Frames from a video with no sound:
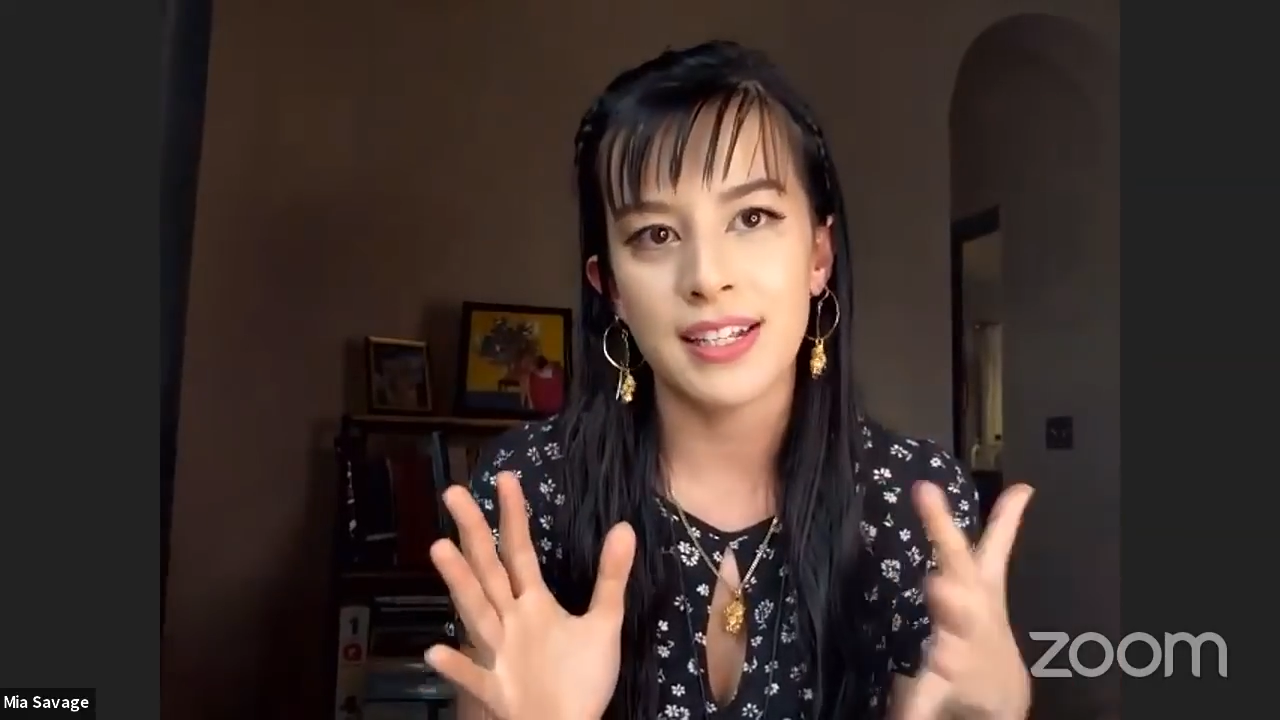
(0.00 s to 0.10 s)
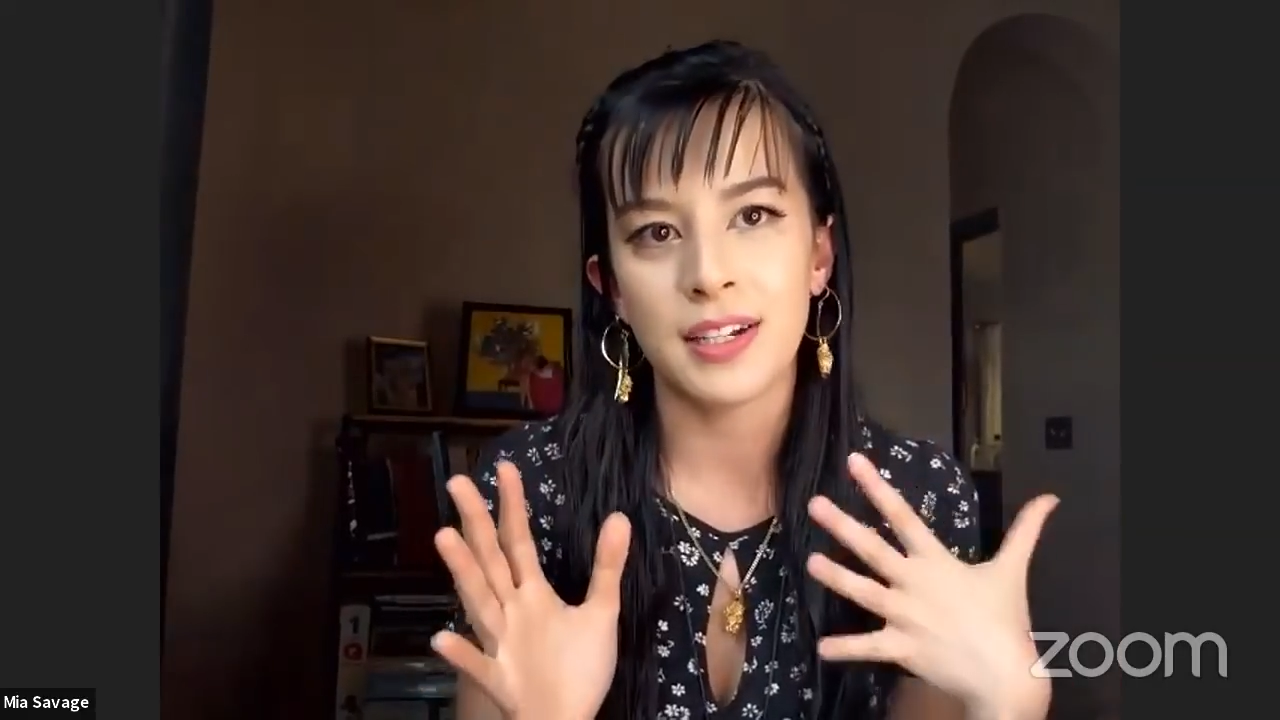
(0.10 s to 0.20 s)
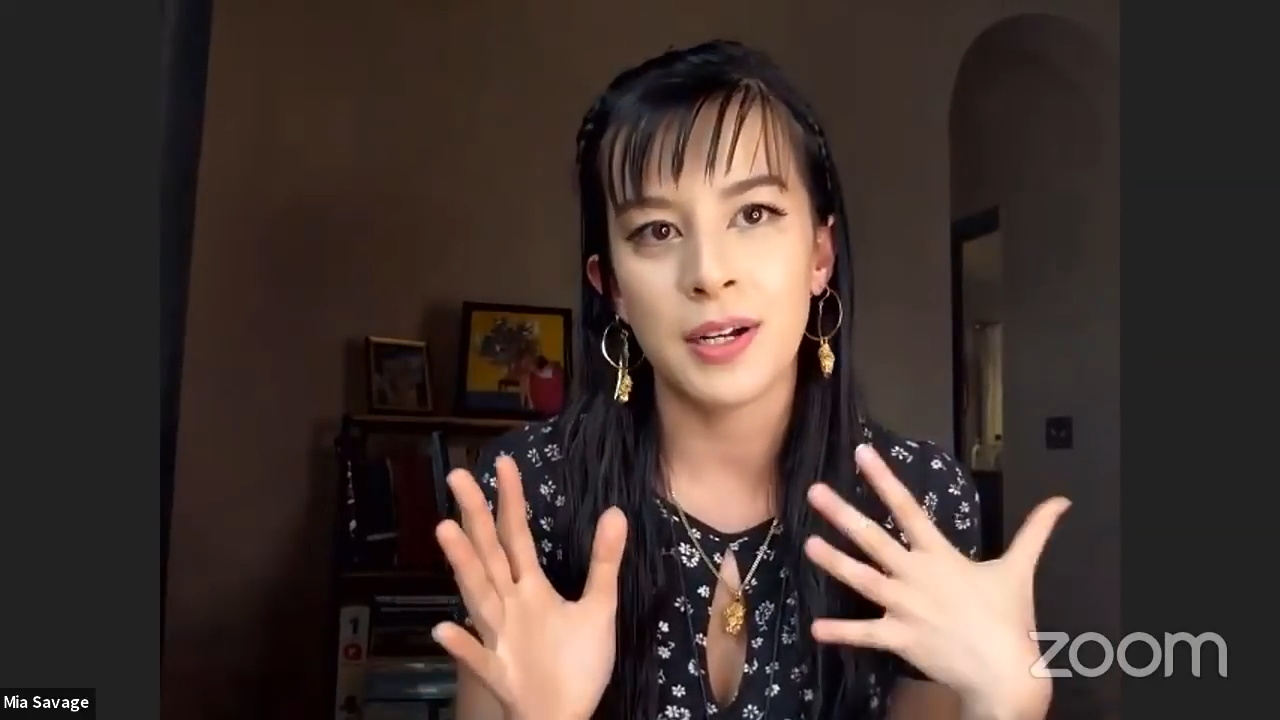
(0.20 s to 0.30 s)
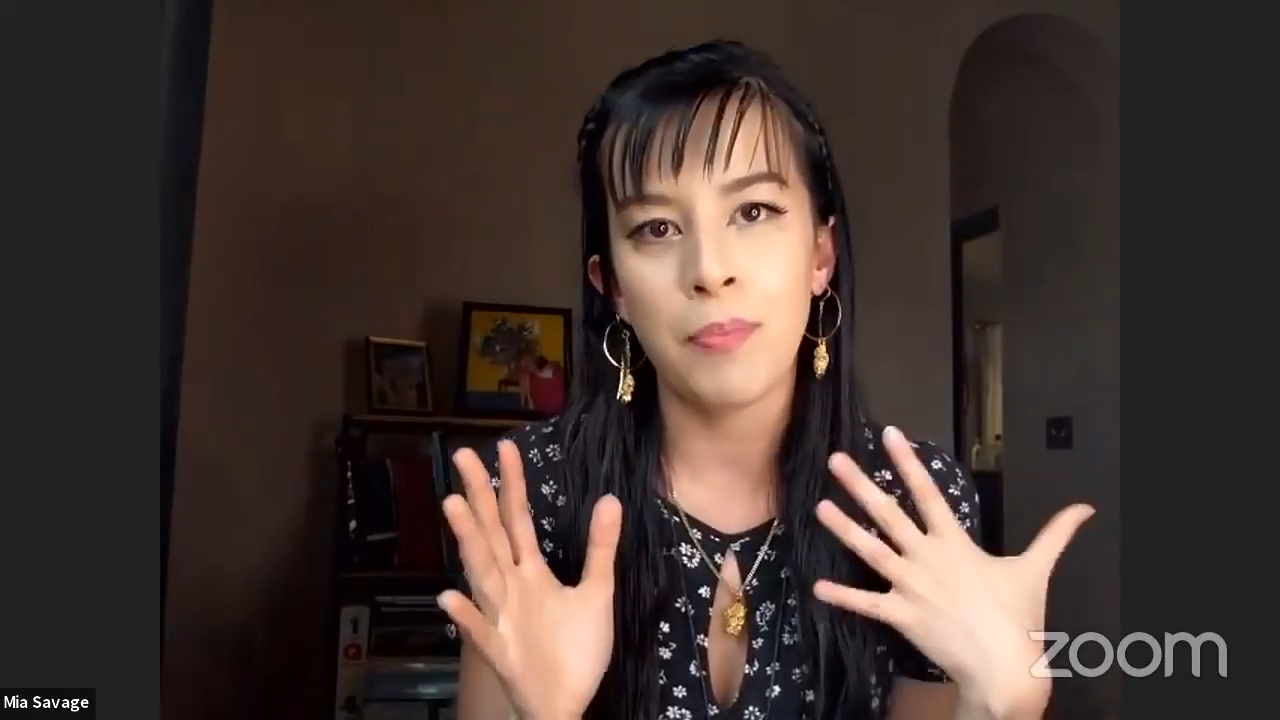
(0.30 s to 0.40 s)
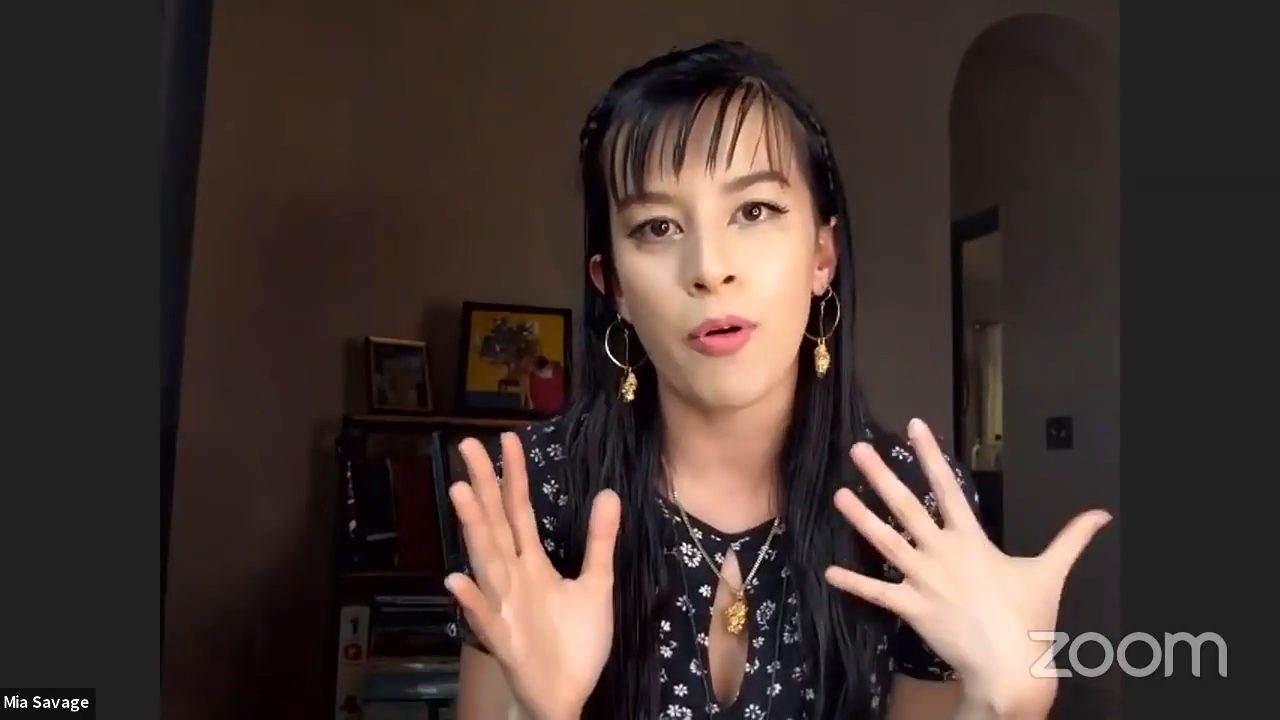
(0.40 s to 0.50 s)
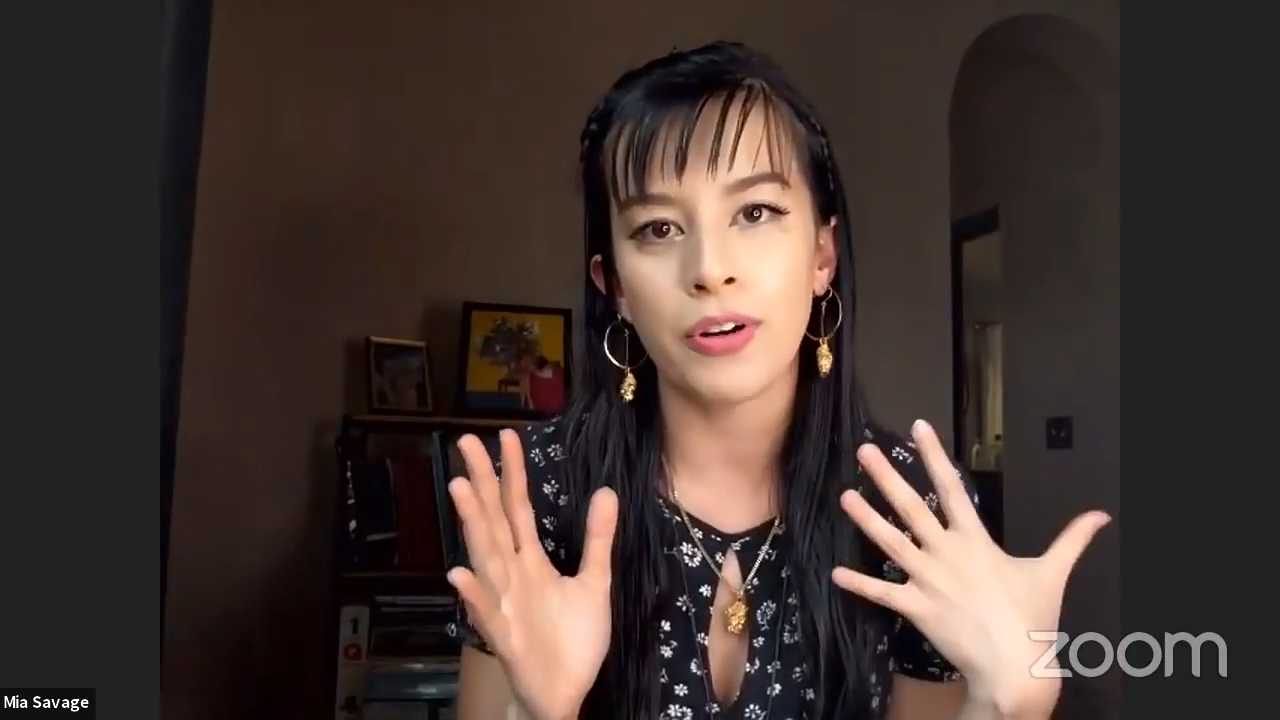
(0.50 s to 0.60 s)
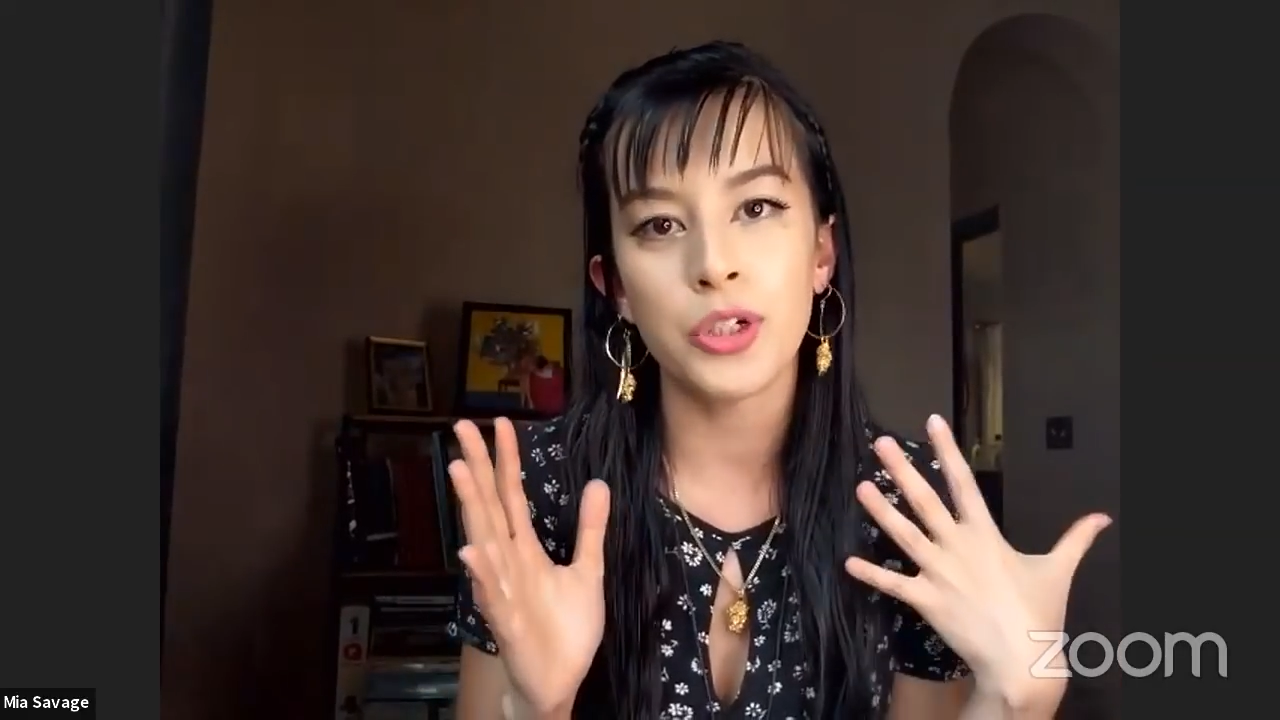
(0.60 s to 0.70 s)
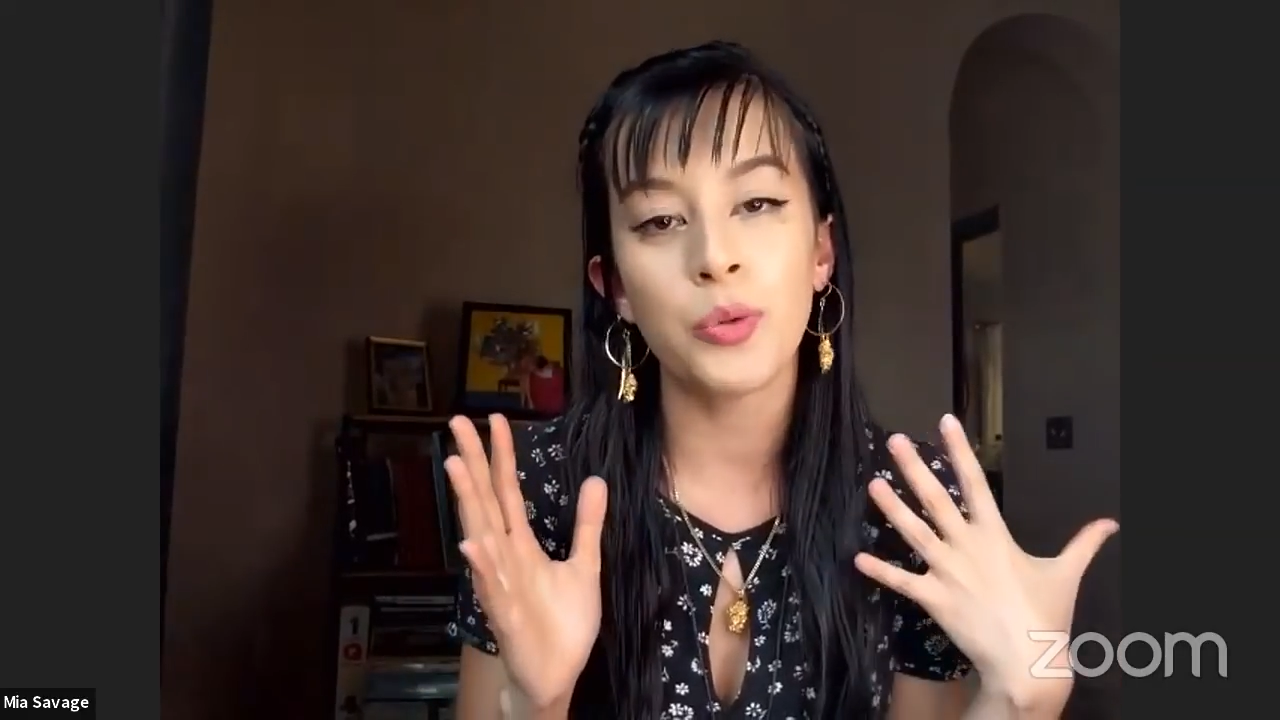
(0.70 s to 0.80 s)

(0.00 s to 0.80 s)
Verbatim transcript: isn't important